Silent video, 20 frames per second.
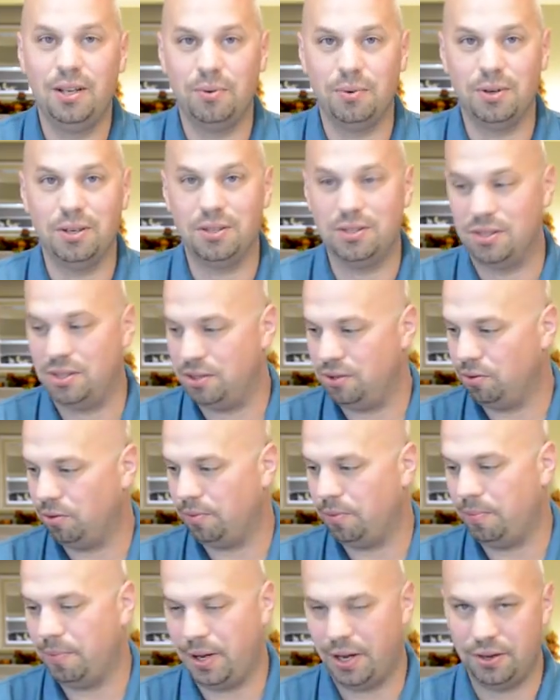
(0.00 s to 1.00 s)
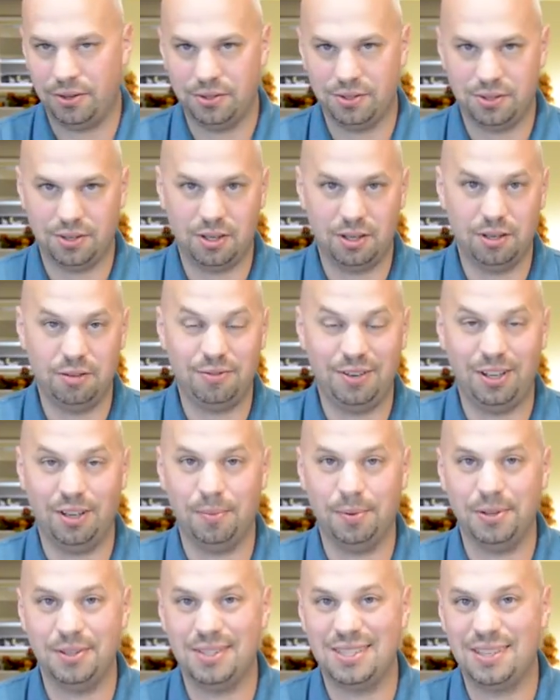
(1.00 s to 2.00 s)
whereas the normal bottles are
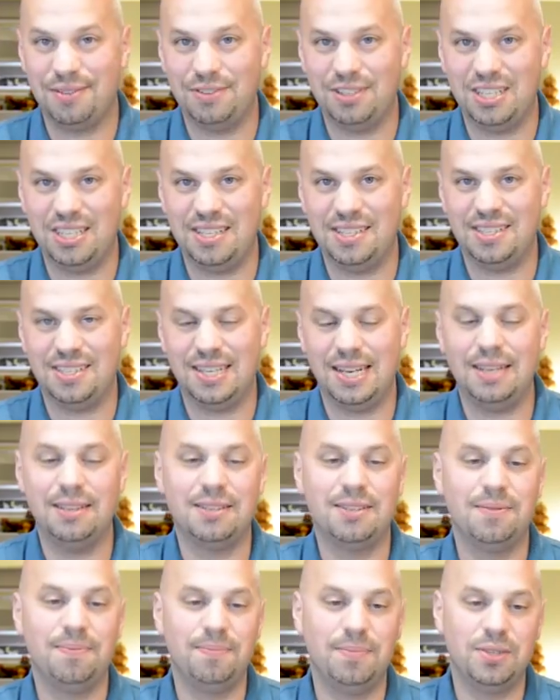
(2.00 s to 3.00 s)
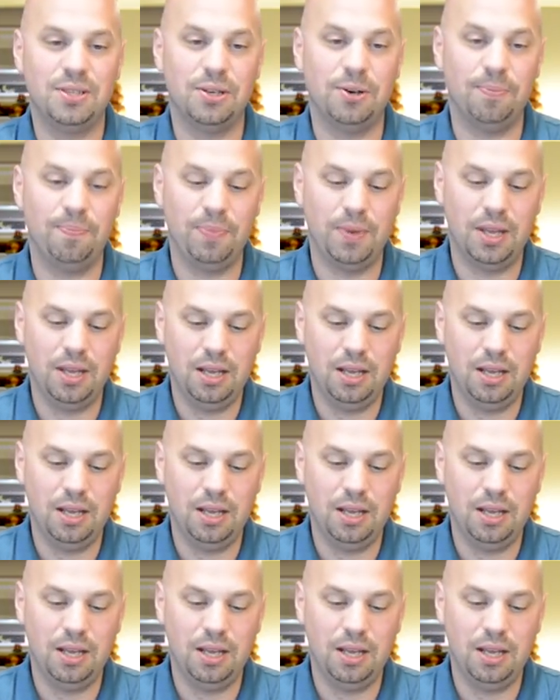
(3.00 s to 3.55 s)
available in 17 states. So